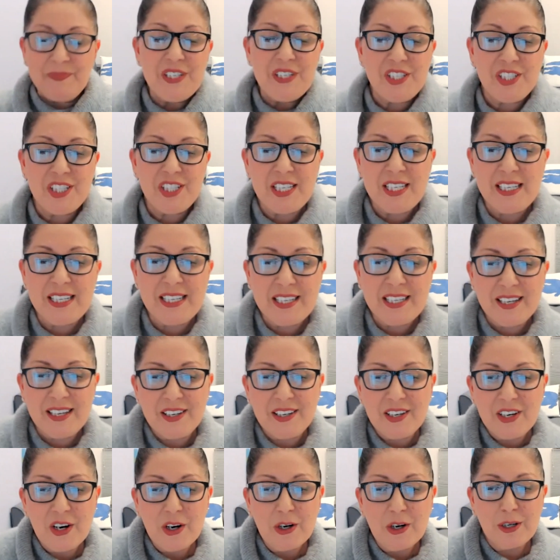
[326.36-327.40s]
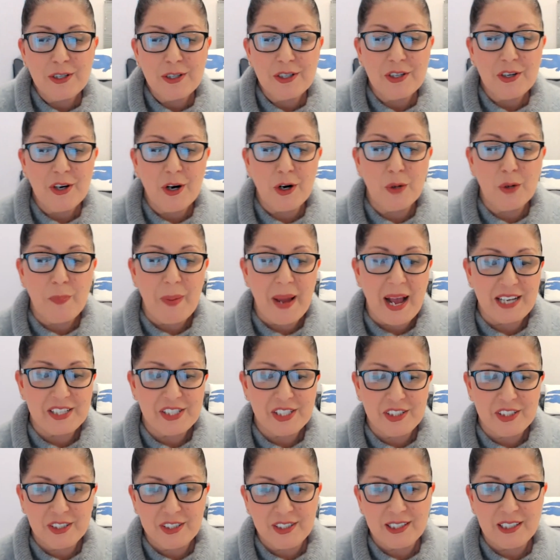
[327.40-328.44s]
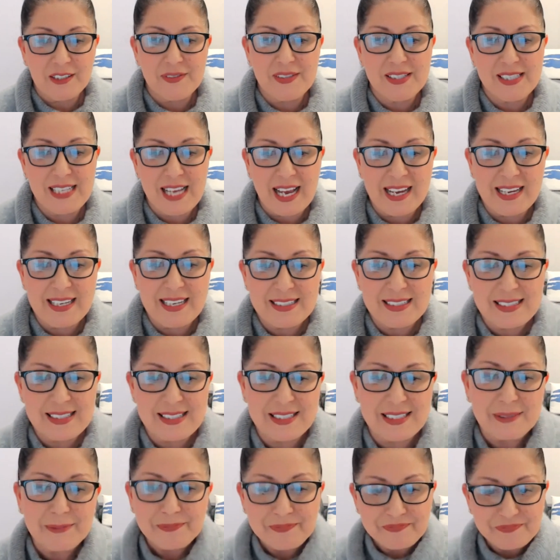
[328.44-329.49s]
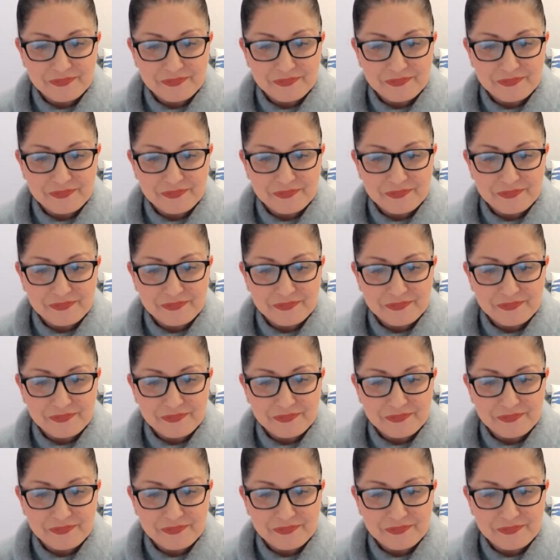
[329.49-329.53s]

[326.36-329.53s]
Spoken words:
She earned her Bachelor of Science